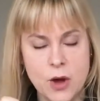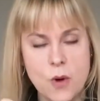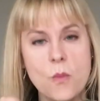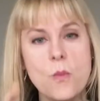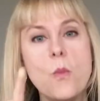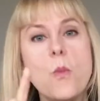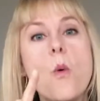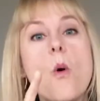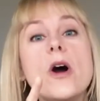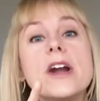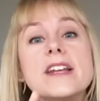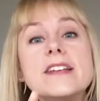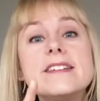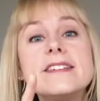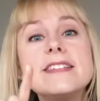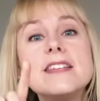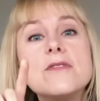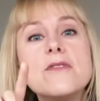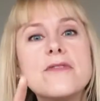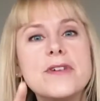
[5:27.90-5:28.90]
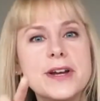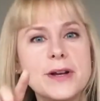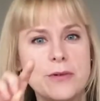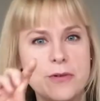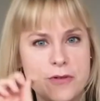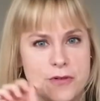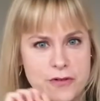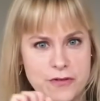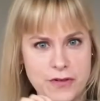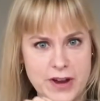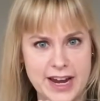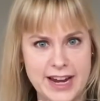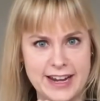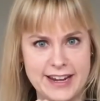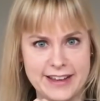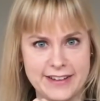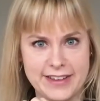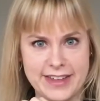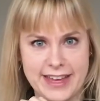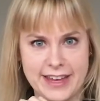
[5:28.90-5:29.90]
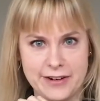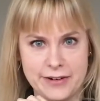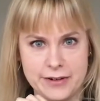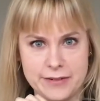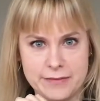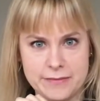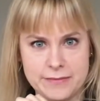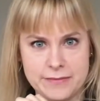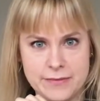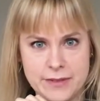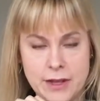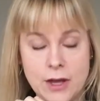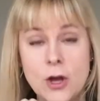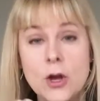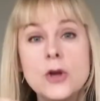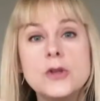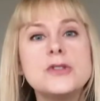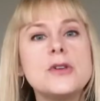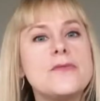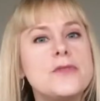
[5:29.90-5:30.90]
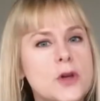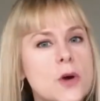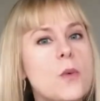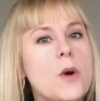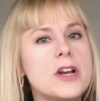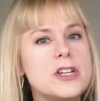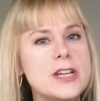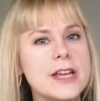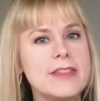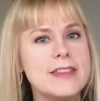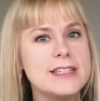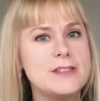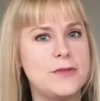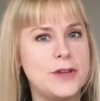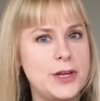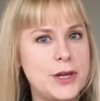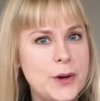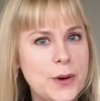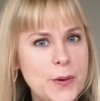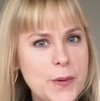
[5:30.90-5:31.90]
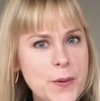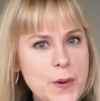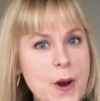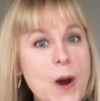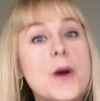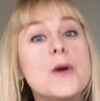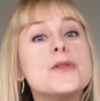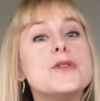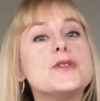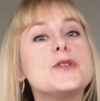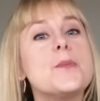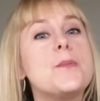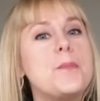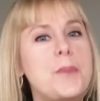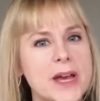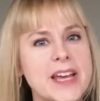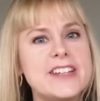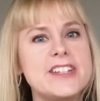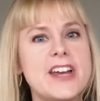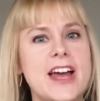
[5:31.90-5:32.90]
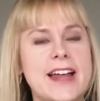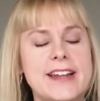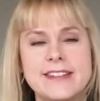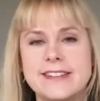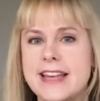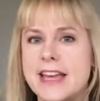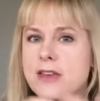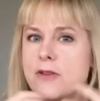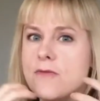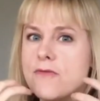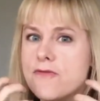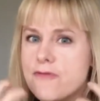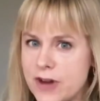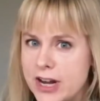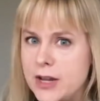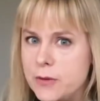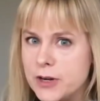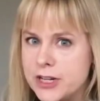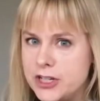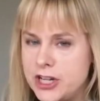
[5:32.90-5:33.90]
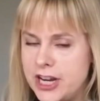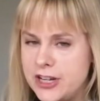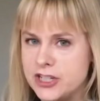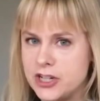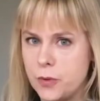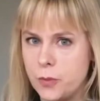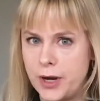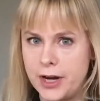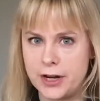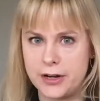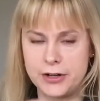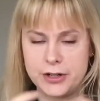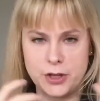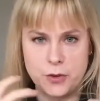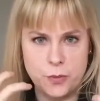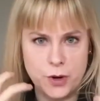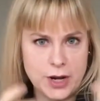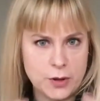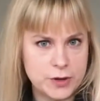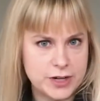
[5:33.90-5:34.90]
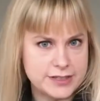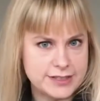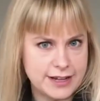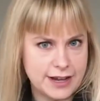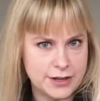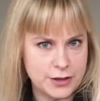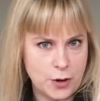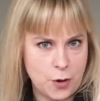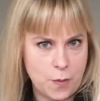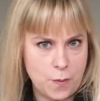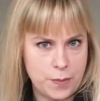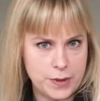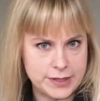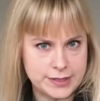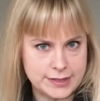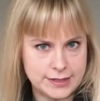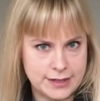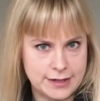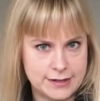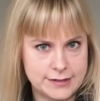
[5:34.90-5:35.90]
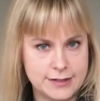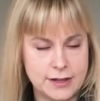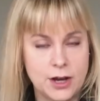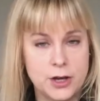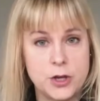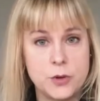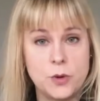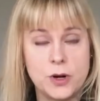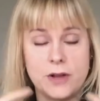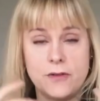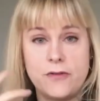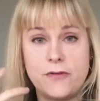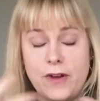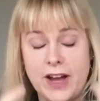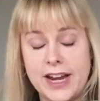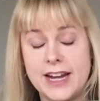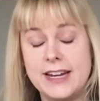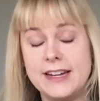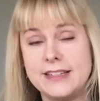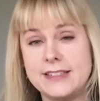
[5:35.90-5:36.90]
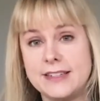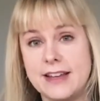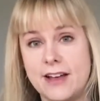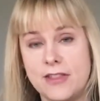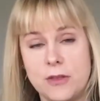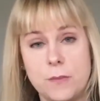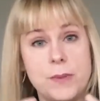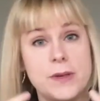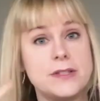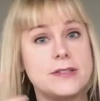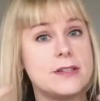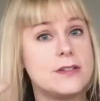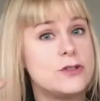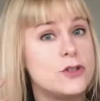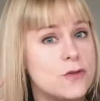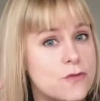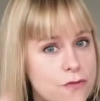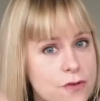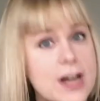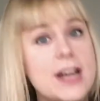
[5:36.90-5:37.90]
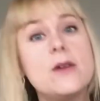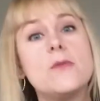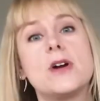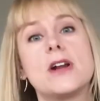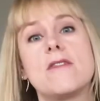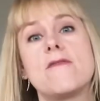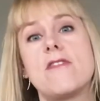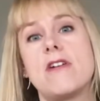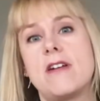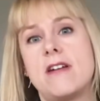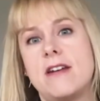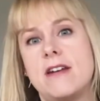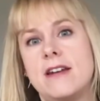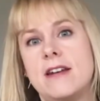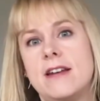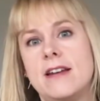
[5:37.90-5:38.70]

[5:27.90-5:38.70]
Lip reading: What is the real failure here? So if you're watching this video, there's a big chance that you really want to change career, you really want to start your own business, or you want to finally start the business you really want to run.